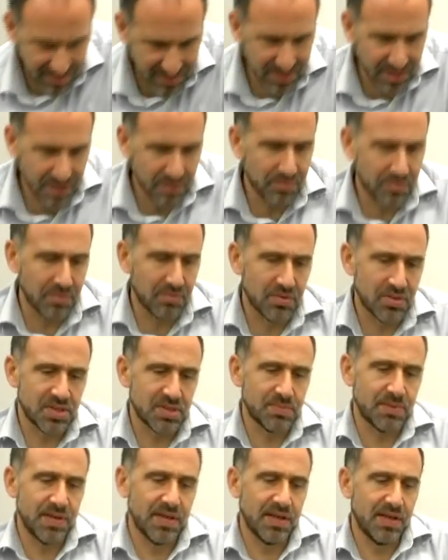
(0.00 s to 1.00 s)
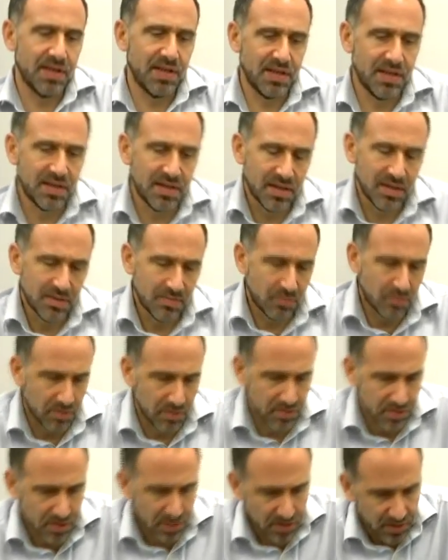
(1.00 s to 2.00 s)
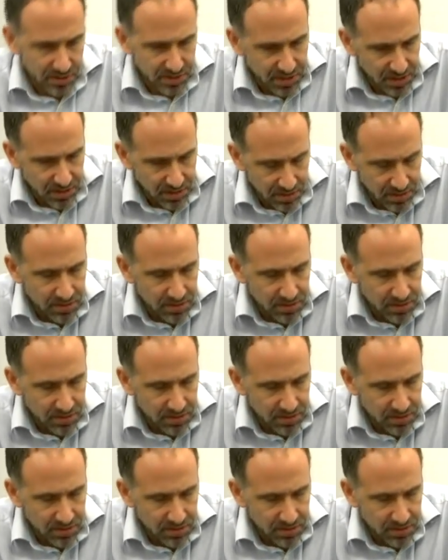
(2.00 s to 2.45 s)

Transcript: we're spending, the wars costing,